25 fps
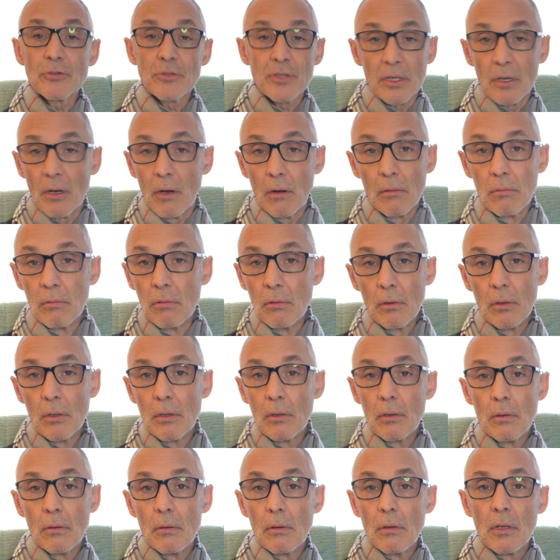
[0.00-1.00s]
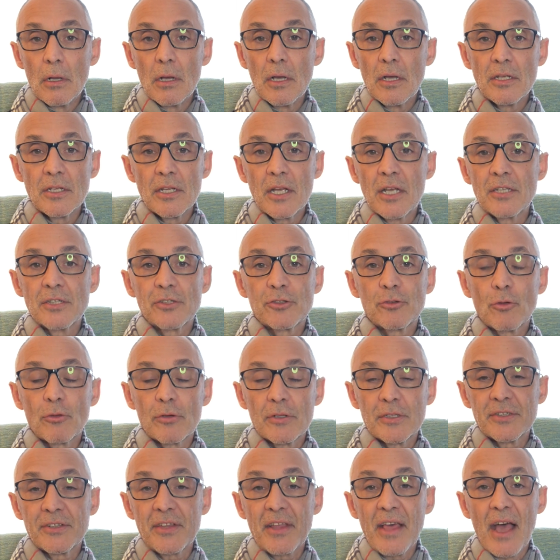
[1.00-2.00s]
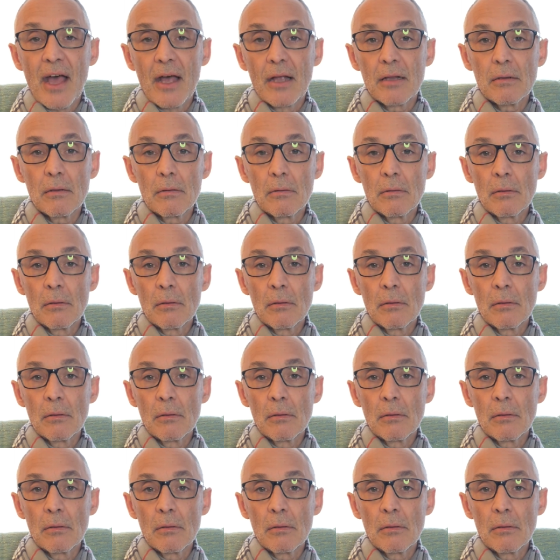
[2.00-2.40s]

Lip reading: ago, as short as that,